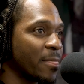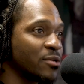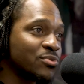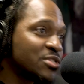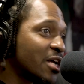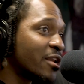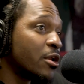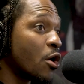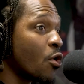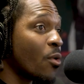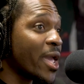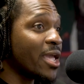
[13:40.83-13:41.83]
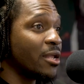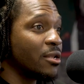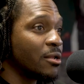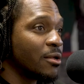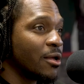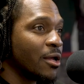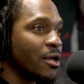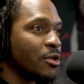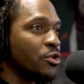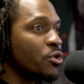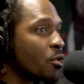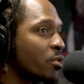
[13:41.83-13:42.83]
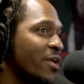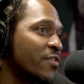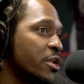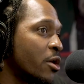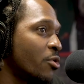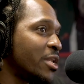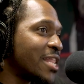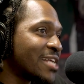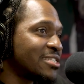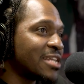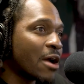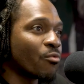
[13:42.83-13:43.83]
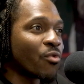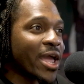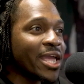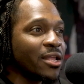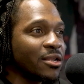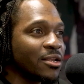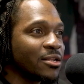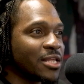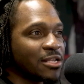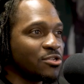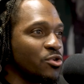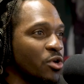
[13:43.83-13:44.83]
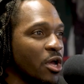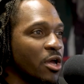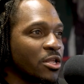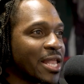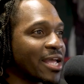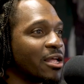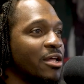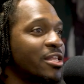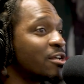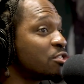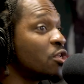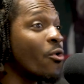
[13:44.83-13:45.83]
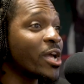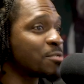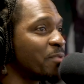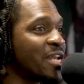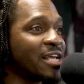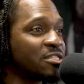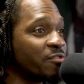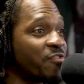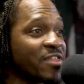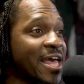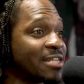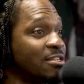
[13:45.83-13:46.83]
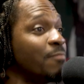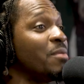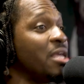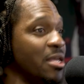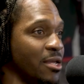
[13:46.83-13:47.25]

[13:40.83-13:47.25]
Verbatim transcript: This was done in 2008. You don't even know that that's not right. That you, like, there's no explanation for that to me.